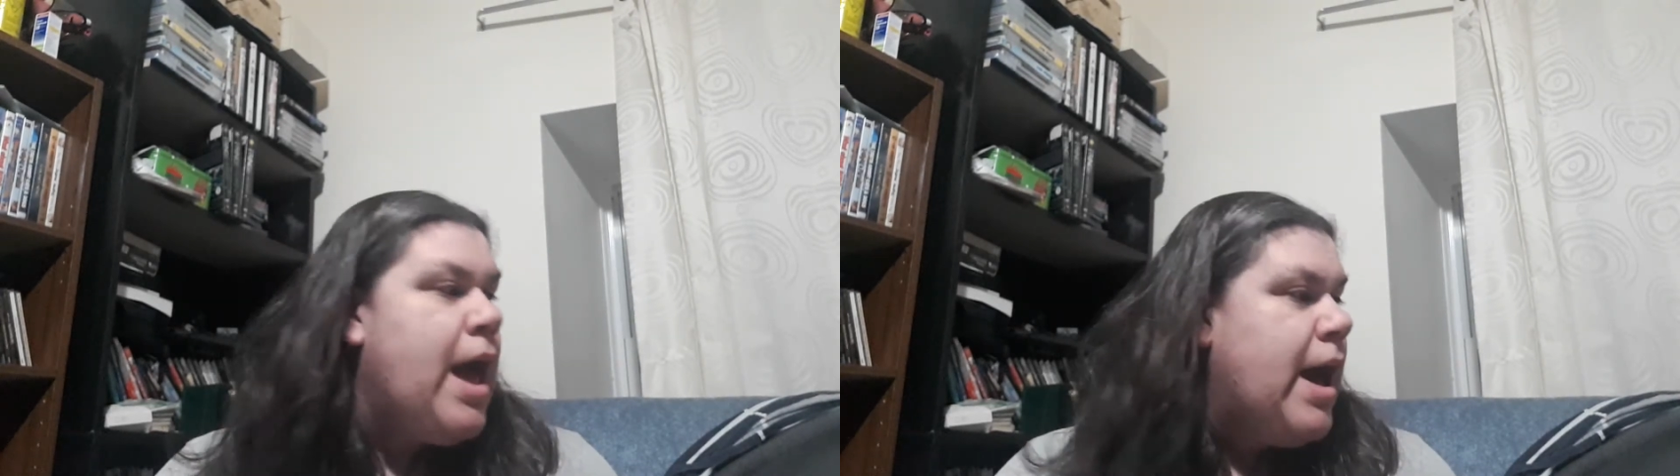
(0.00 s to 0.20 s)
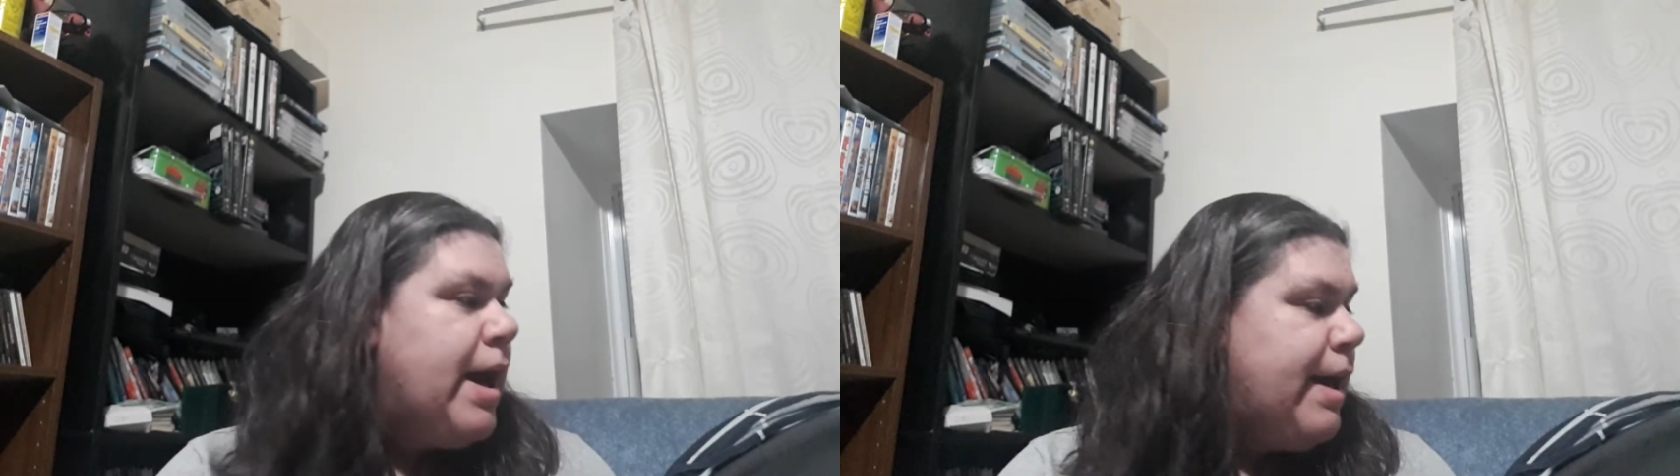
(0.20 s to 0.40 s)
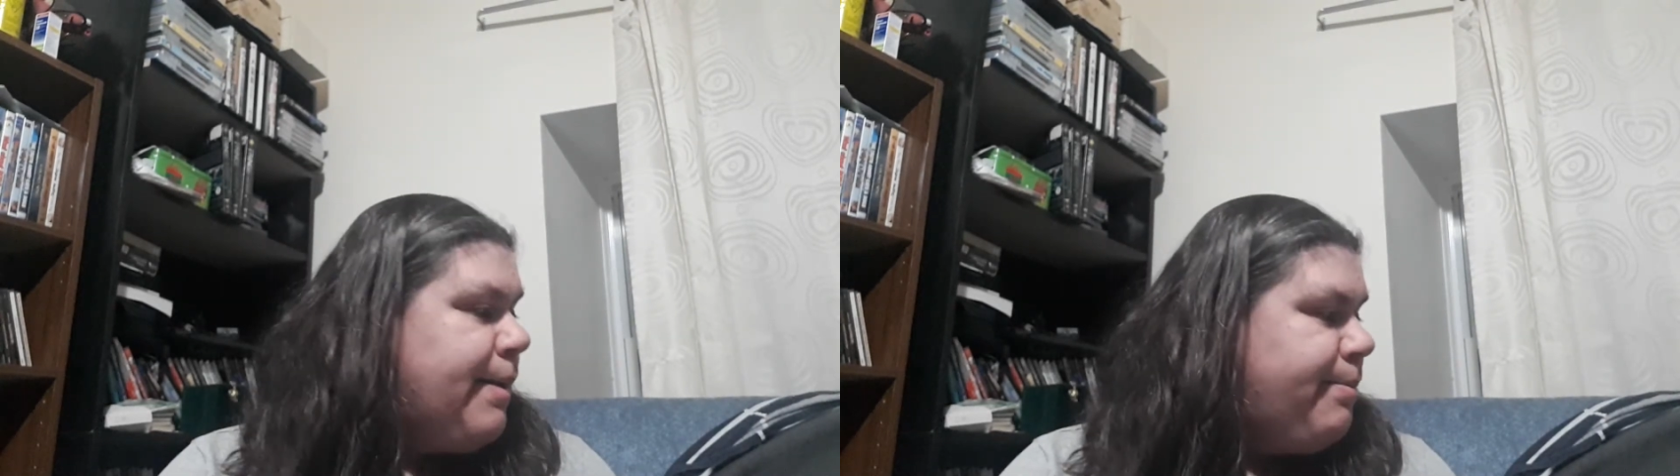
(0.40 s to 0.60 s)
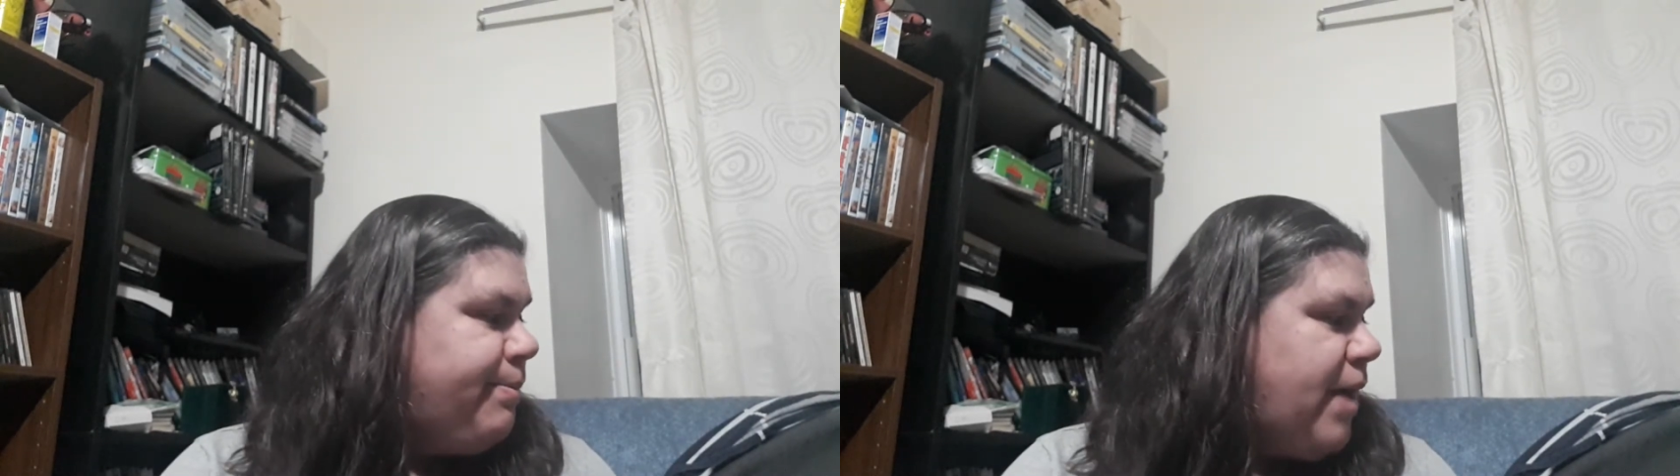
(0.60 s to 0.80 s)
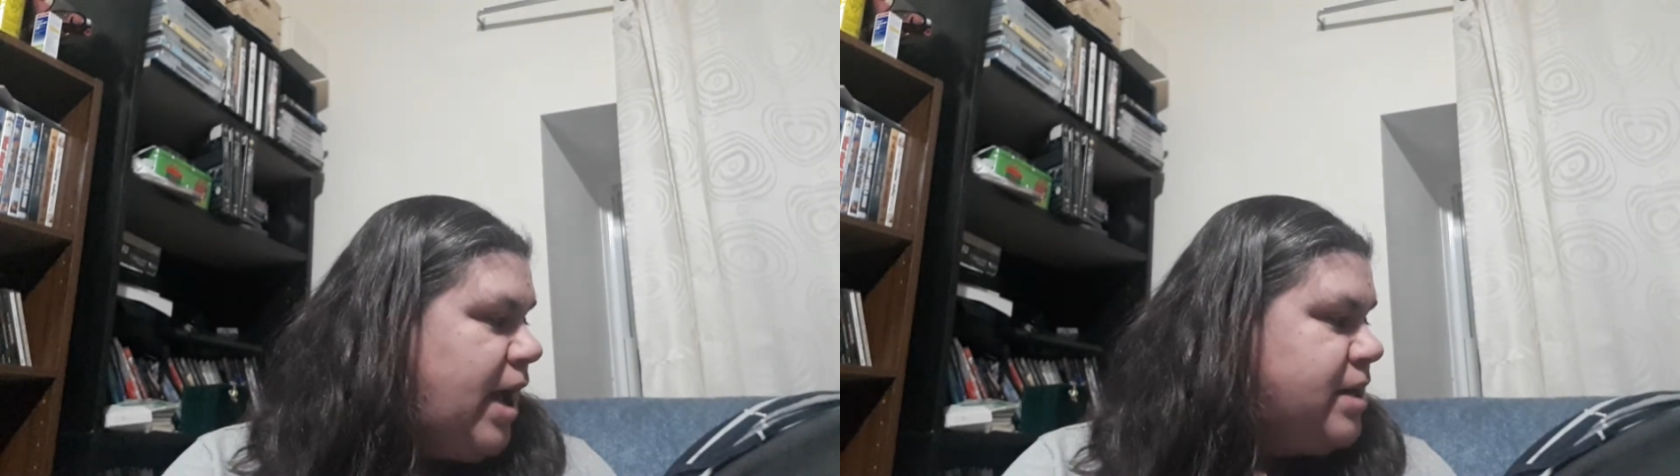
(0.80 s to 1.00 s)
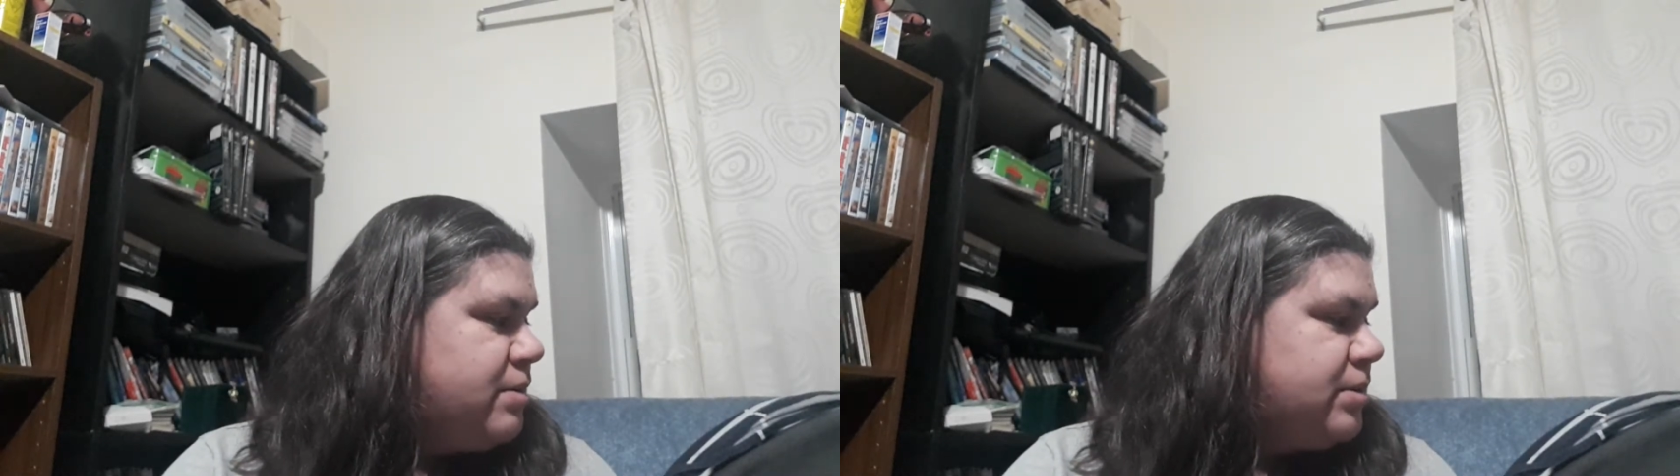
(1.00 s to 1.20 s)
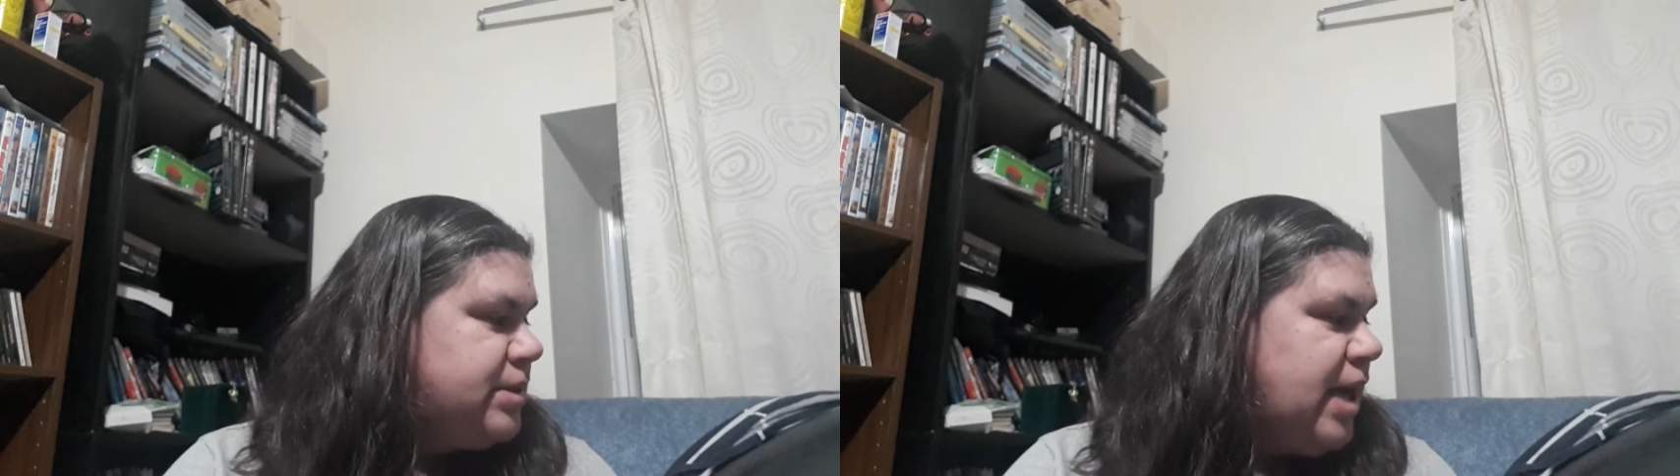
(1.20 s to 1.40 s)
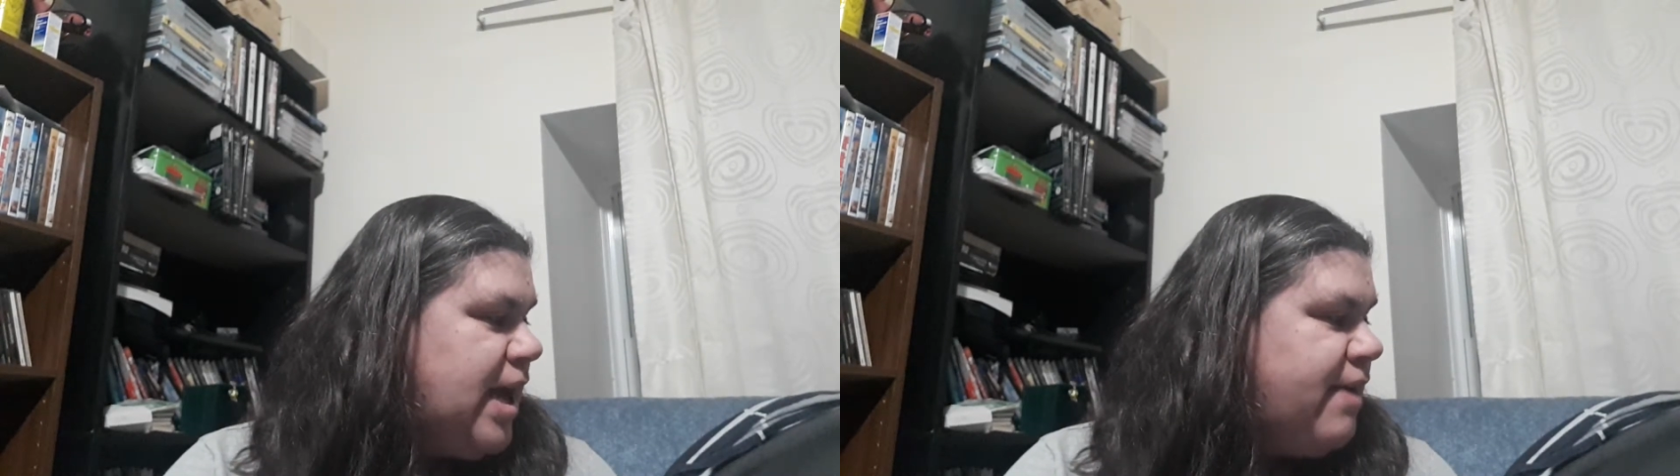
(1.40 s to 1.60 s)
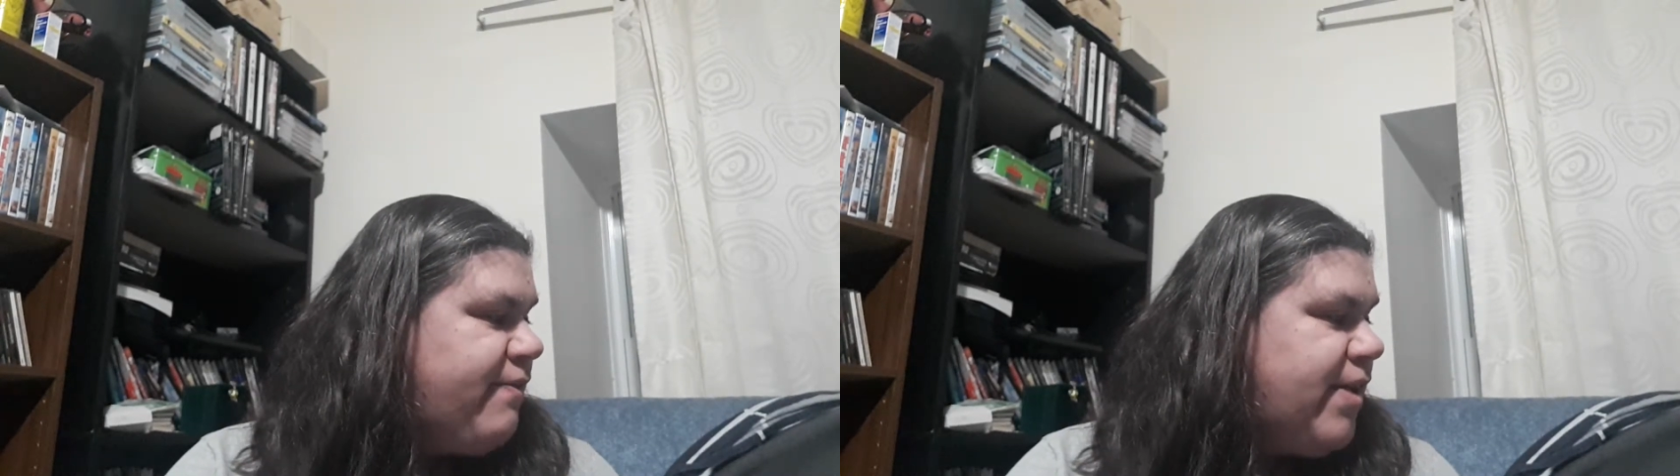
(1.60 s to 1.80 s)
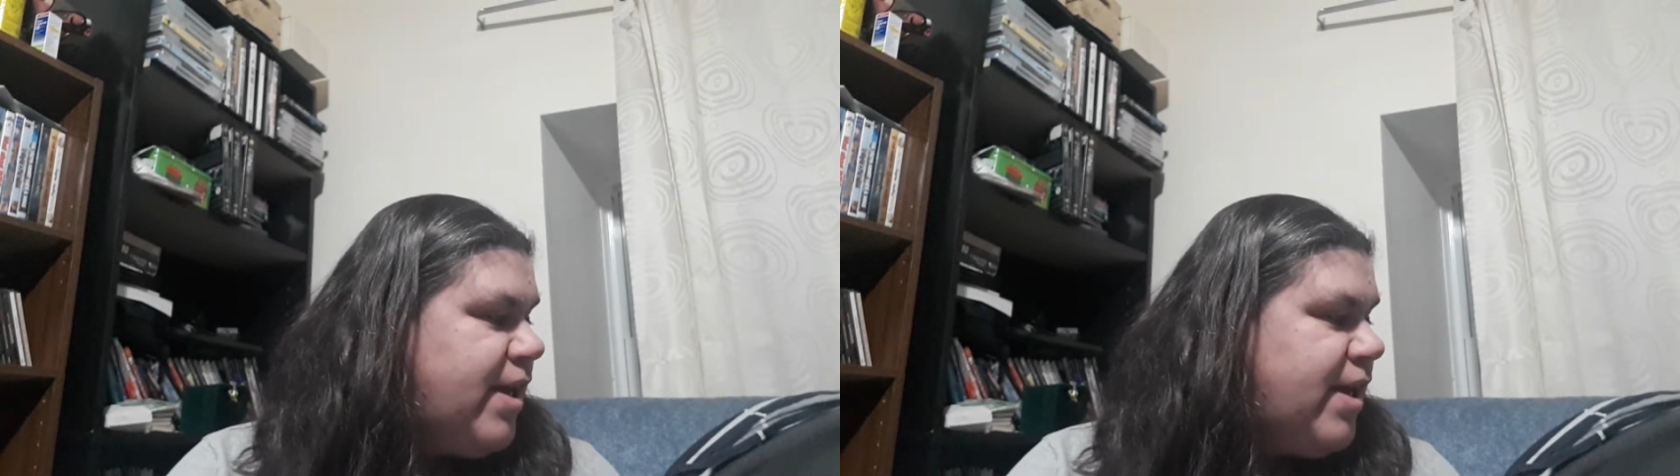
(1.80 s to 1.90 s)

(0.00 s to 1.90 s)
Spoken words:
I don't have